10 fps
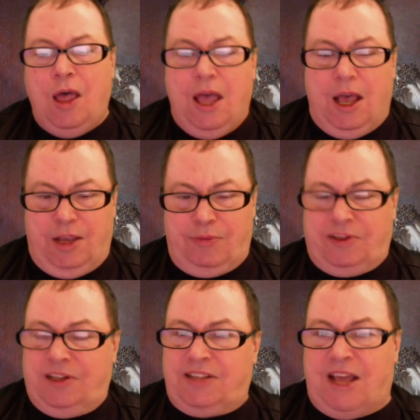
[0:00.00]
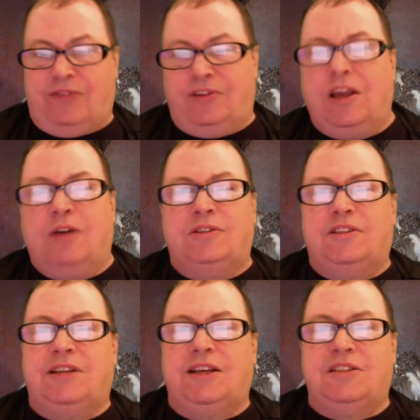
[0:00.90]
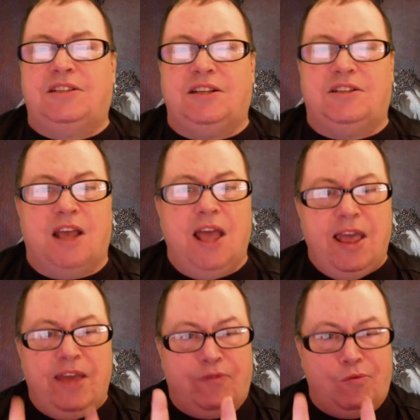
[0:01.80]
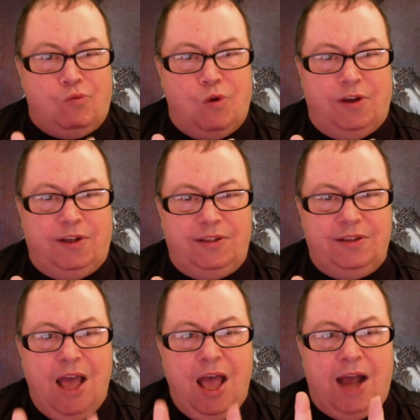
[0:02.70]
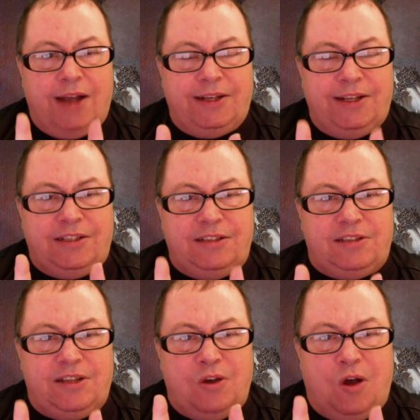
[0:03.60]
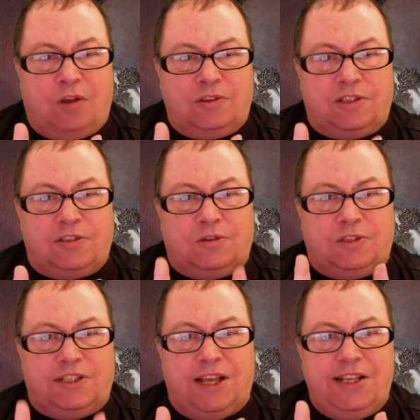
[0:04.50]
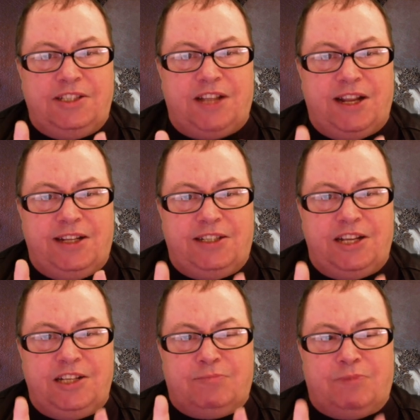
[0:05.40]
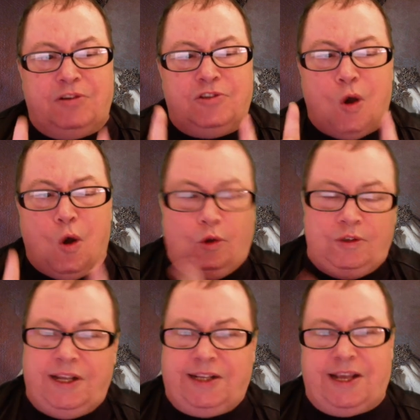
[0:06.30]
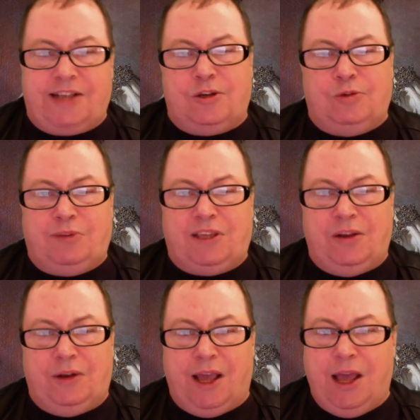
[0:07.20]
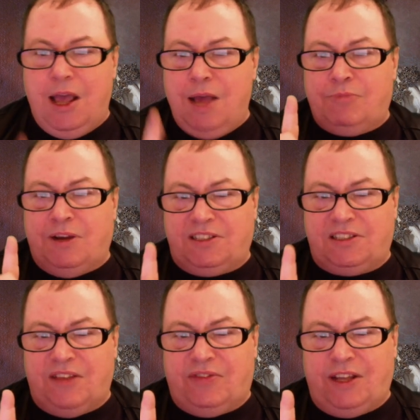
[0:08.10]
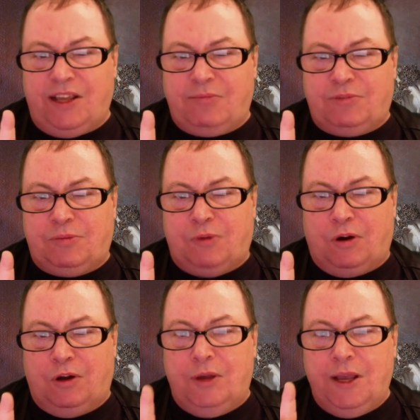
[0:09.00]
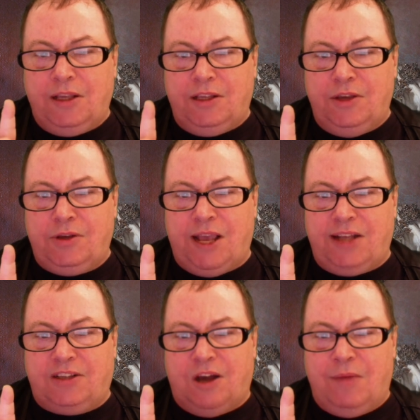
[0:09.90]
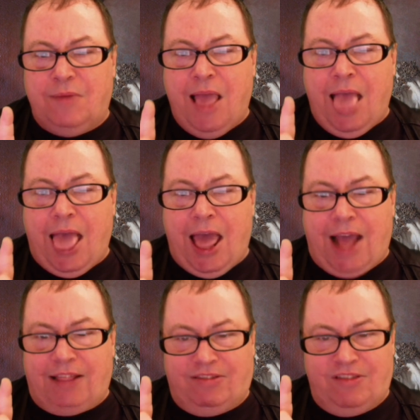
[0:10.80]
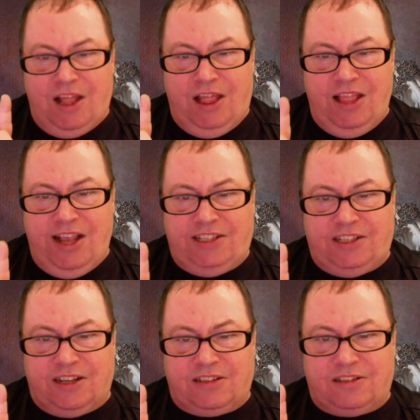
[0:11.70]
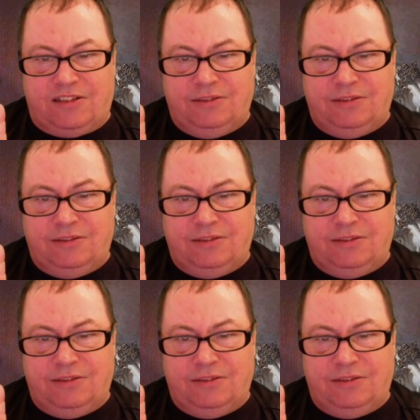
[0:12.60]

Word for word: I hope you'd like to have a go at today's teaser. If you would, I need to see your answers on today's daily teaser post on Nik Nak's Old Peculiar by seven a m tomorrow, U K time, at the latest.